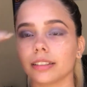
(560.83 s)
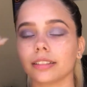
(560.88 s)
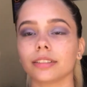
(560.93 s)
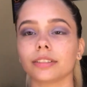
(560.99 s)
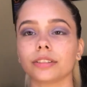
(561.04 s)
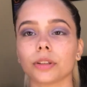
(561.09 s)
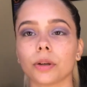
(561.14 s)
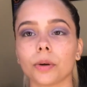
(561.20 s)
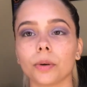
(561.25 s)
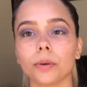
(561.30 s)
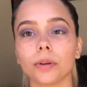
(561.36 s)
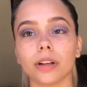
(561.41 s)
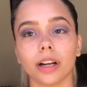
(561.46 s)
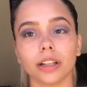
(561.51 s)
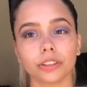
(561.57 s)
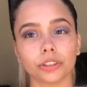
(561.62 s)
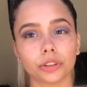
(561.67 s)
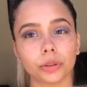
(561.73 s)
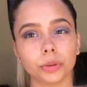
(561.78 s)
So
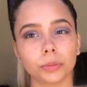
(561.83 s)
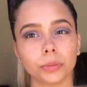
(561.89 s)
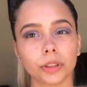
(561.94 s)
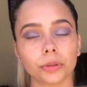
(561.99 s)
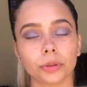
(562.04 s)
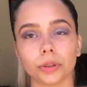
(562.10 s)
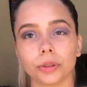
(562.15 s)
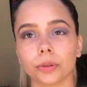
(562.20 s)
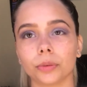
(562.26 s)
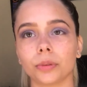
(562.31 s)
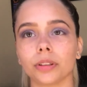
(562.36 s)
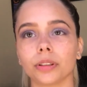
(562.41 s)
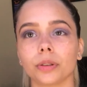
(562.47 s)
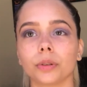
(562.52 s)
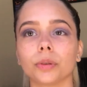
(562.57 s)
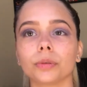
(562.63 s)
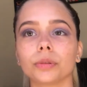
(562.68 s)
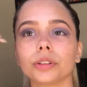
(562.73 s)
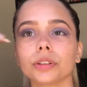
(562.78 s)
not too much, we don't want
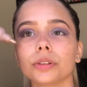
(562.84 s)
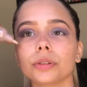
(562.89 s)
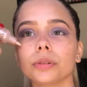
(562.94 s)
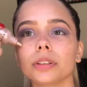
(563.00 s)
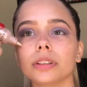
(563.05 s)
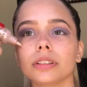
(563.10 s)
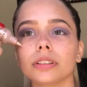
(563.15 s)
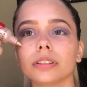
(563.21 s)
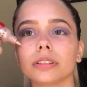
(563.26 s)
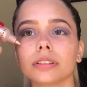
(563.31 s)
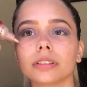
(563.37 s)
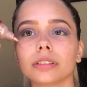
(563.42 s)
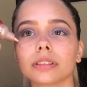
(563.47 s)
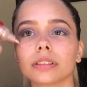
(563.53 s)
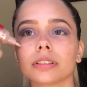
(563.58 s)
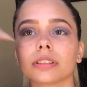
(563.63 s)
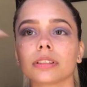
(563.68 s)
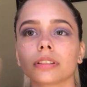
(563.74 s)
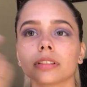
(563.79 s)
to overdo it,
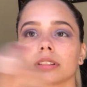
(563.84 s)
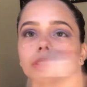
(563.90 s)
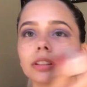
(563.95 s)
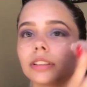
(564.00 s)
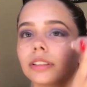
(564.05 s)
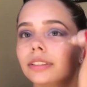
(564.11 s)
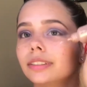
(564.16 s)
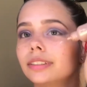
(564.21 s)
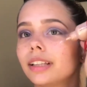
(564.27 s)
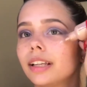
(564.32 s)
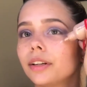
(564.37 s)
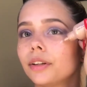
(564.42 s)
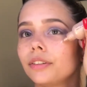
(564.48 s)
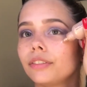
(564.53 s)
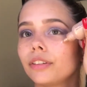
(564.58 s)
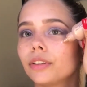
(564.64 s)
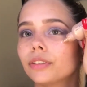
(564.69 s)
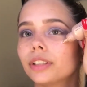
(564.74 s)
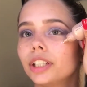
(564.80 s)
because then
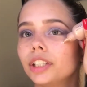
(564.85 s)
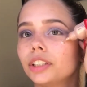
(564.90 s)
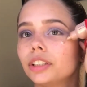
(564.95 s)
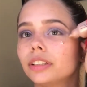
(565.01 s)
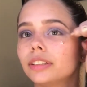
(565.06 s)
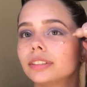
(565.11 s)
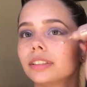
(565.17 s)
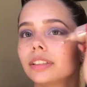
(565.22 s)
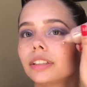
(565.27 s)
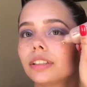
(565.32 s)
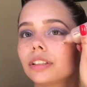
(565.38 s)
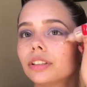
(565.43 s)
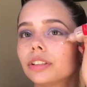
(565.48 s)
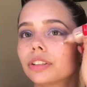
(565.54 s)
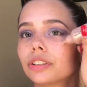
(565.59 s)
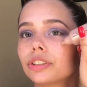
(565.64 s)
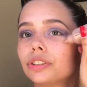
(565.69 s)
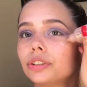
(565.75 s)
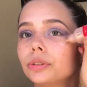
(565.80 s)
our foundation isn't going to
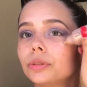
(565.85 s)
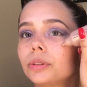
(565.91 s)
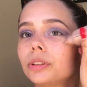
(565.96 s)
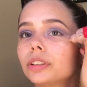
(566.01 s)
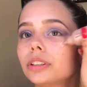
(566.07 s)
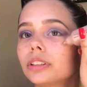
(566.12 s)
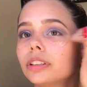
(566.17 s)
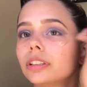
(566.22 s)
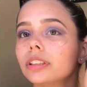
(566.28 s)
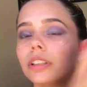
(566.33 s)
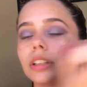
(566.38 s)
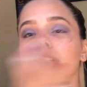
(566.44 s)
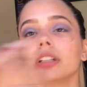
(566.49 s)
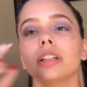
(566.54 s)
look too good.